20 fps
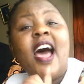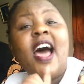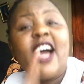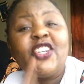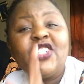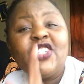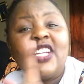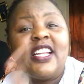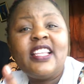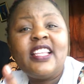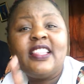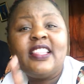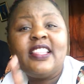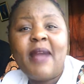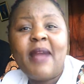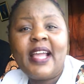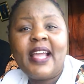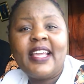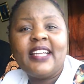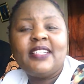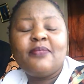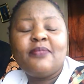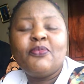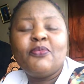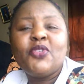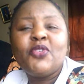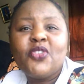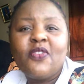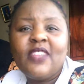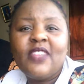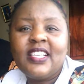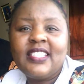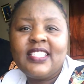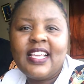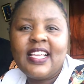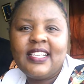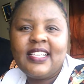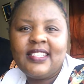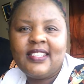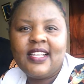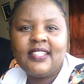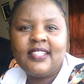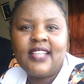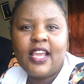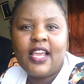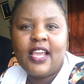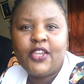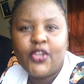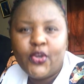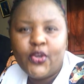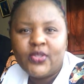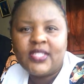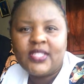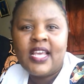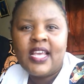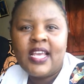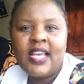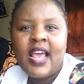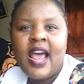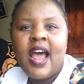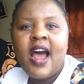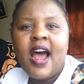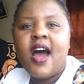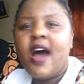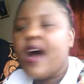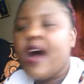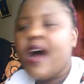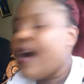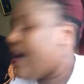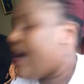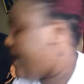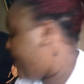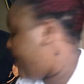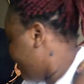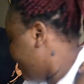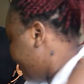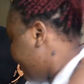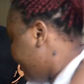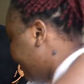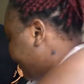actually in the market, most of the sizes that are used are